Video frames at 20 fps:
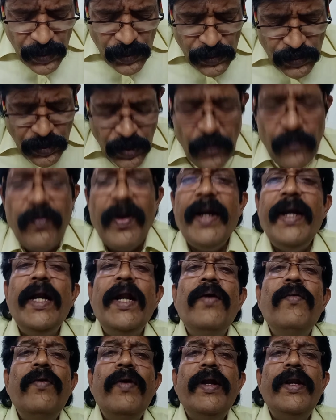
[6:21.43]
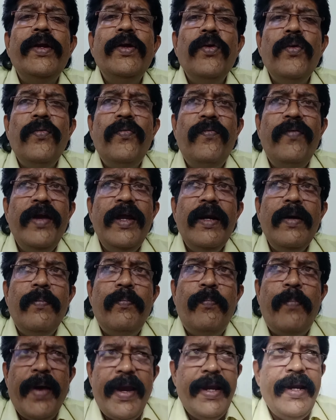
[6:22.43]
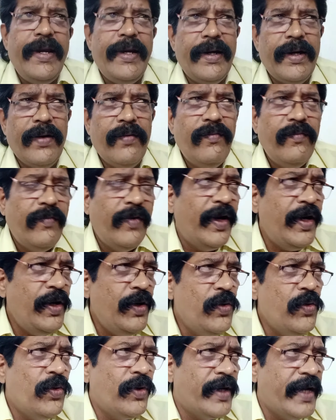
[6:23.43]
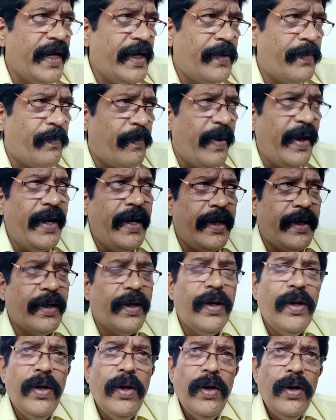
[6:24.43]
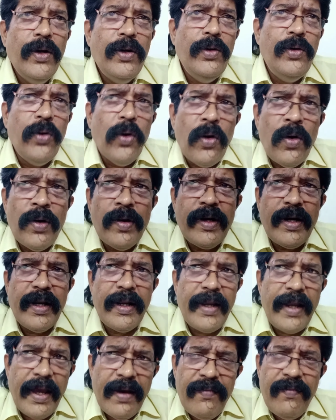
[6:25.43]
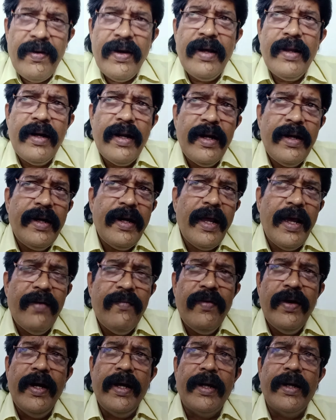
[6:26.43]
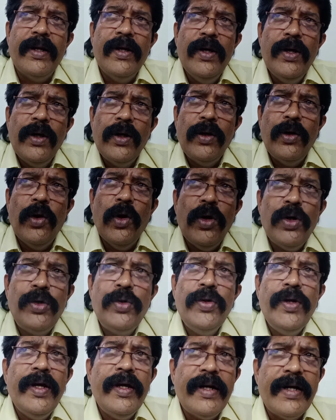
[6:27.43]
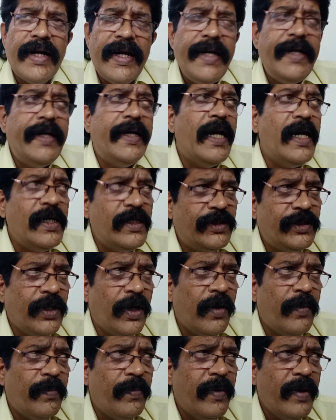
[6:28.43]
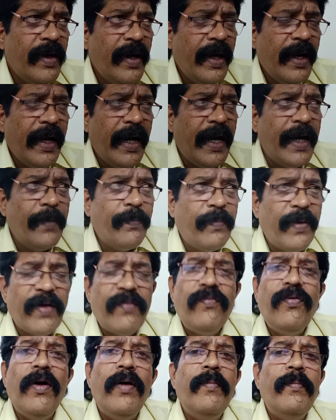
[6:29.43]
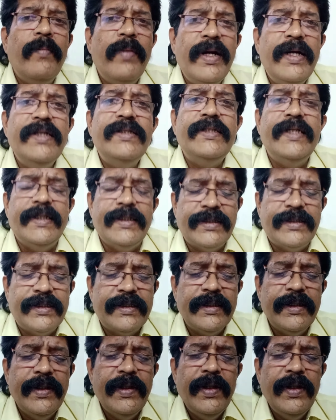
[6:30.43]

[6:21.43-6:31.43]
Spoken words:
So whenever you feel pain, when you get pain, don't ever and ever go to a retail shop and perform medicines.